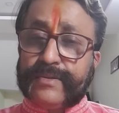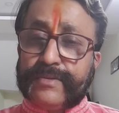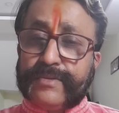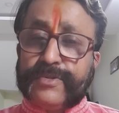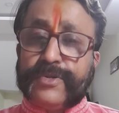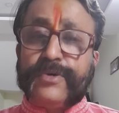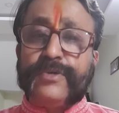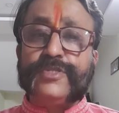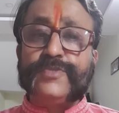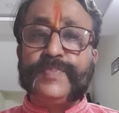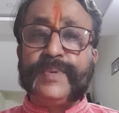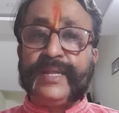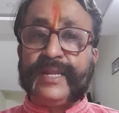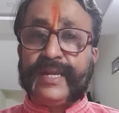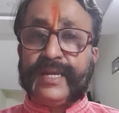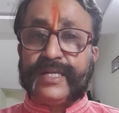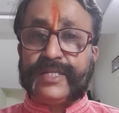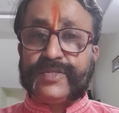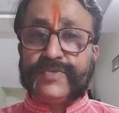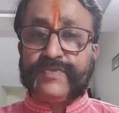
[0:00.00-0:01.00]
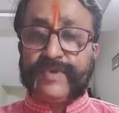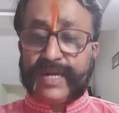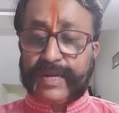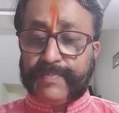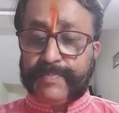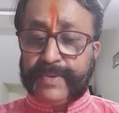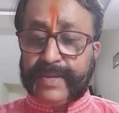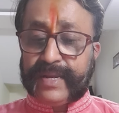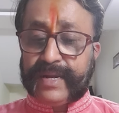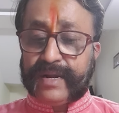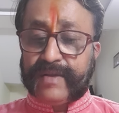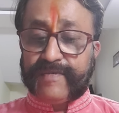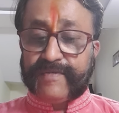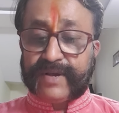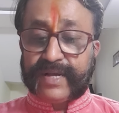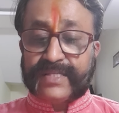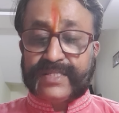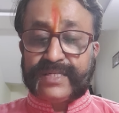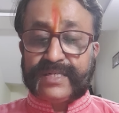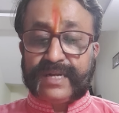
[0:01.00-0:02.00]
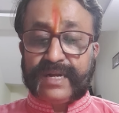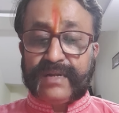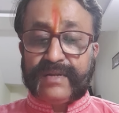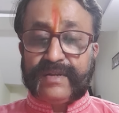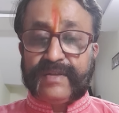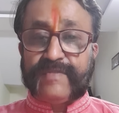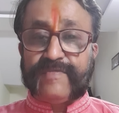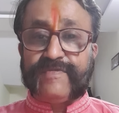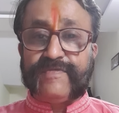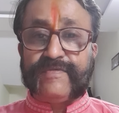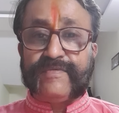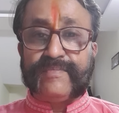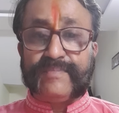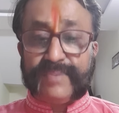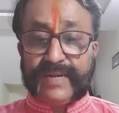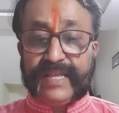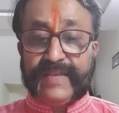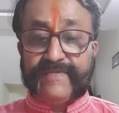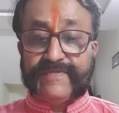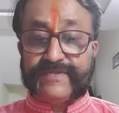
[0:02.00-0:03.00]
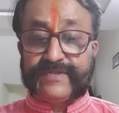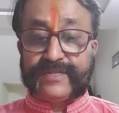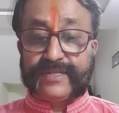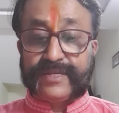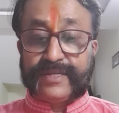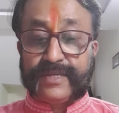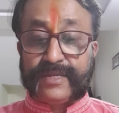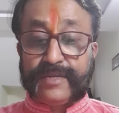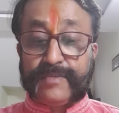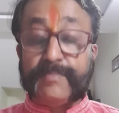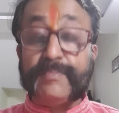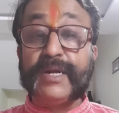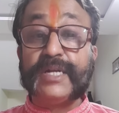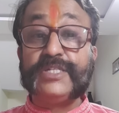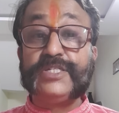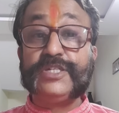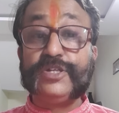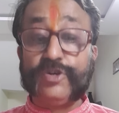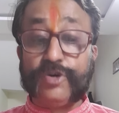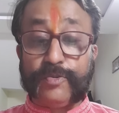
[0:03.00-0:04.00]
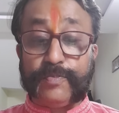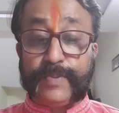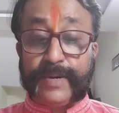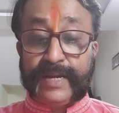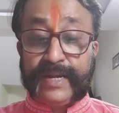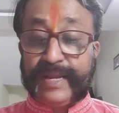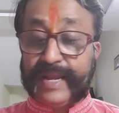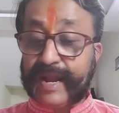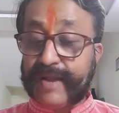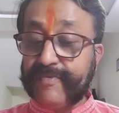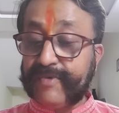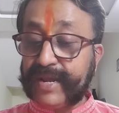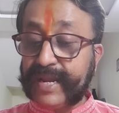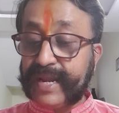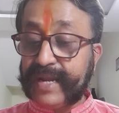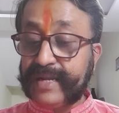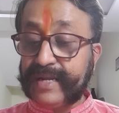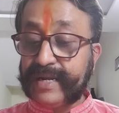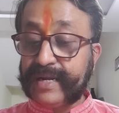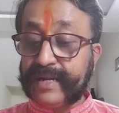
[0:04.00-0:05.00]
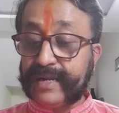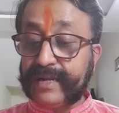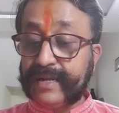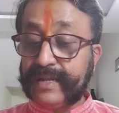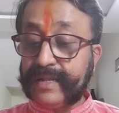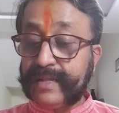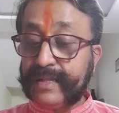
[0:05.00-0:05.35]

Those periods were a period of conservative beliefs, but she openly advocated